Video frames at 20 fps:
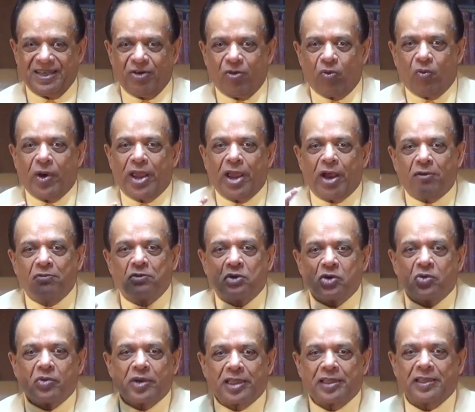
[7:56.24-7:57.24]
Way of
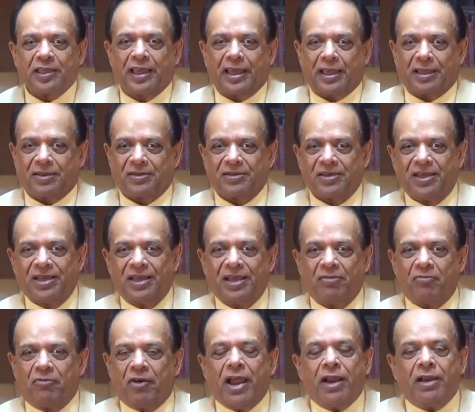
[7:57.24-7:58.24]
doing things.
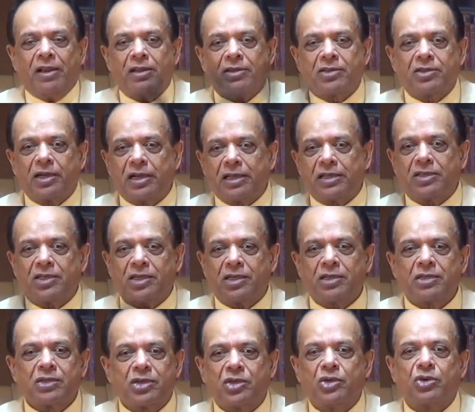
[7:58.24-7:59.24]
Various
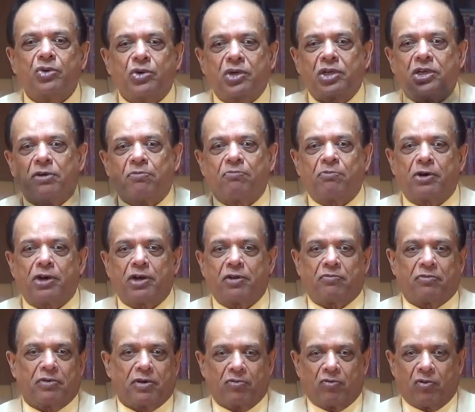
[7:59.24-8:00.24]
religions do
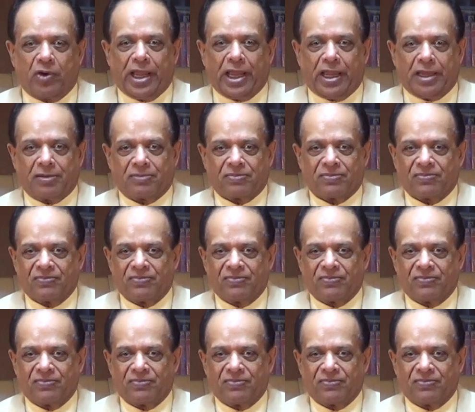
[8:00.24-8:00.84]
different ways.